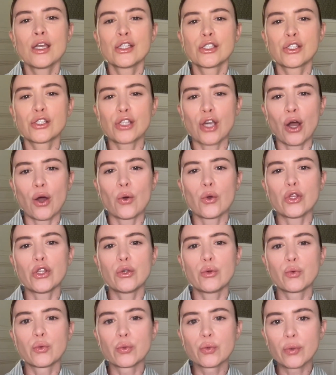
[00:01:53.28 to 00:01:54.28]
So
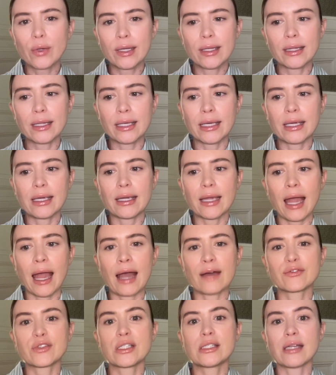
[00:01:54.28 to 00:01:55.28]
you really
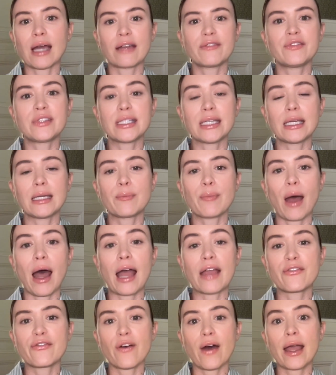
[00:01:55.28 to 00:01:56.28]
have to dive deep.
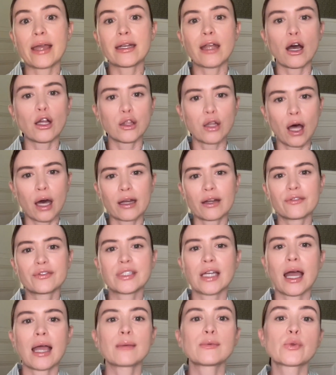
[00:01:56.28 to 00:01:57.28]
I find a lot of
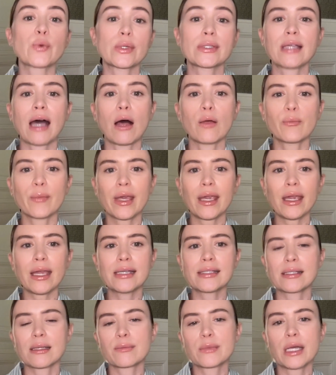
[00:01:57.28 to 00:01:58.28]
times what's helped me
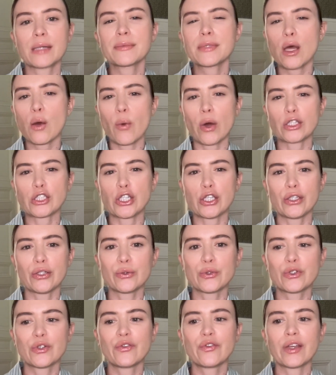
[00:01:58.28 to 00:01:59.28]
is sometimes I'll watch a
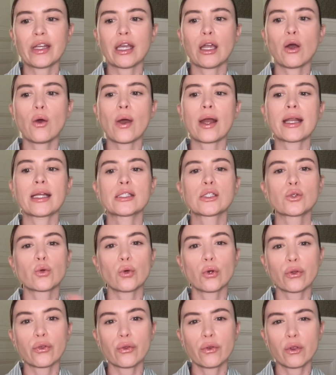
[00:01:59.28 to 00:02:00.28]
YouTube video and I
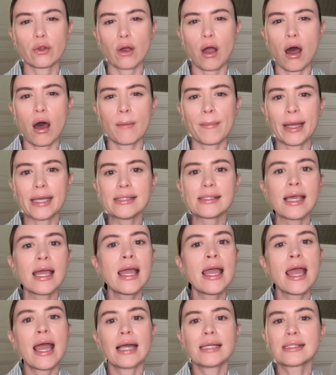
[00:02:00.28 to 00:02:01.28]
scroll through the the comments
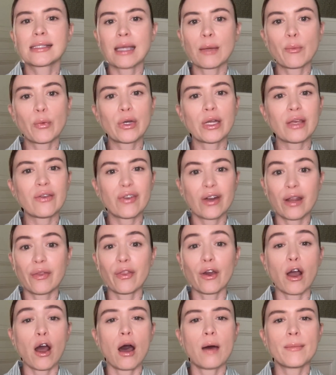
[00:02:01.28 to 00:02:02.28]
and someone even
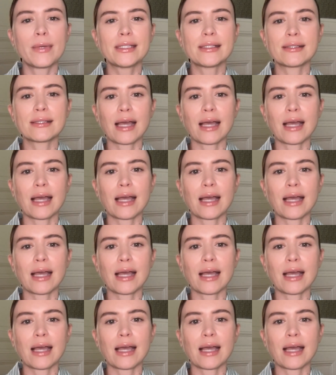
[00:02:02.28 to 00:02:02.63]
in the comments